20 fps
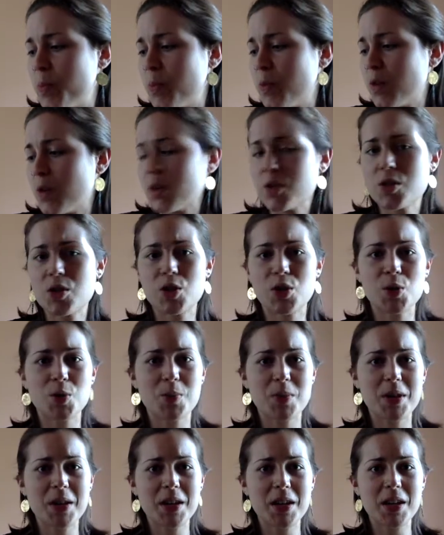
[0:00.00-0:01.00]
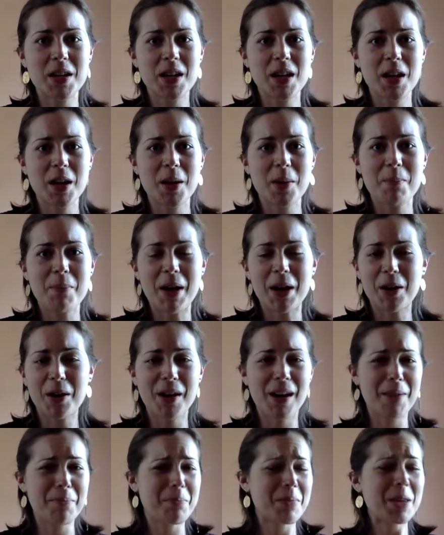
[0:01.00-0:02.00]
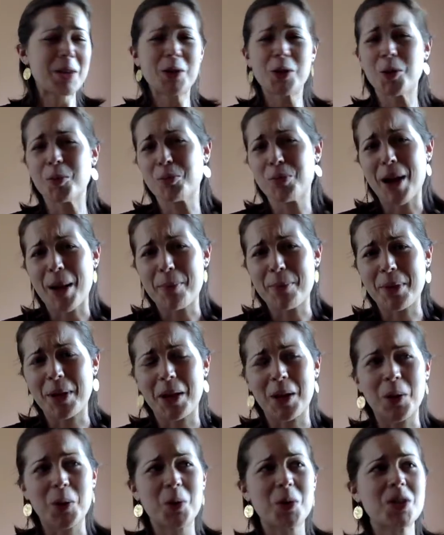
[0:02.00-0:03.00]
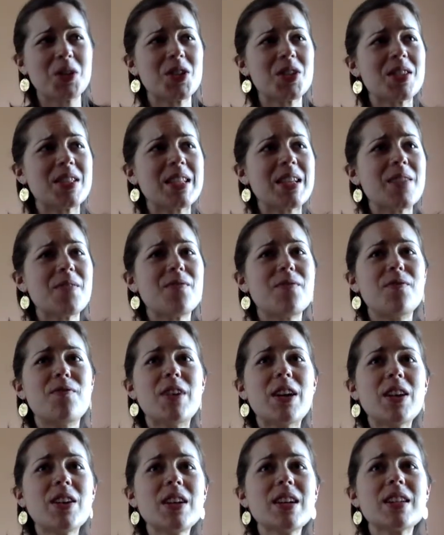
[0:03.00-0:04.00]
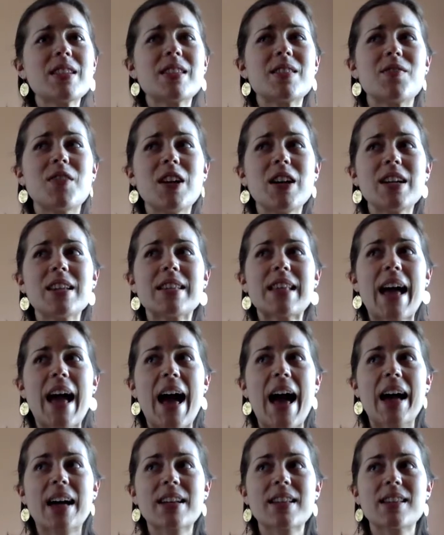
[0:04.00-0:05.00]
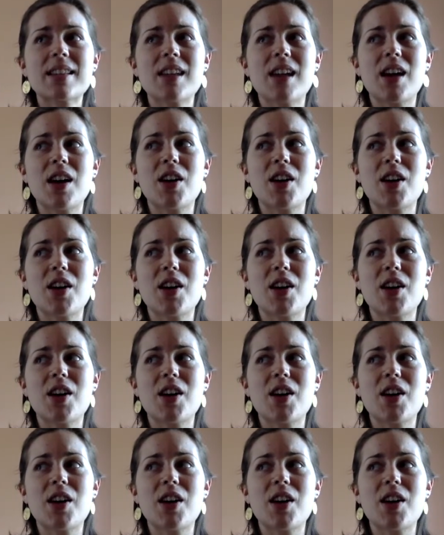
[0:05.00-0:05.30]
learn to be better at meal prepping, or just various acts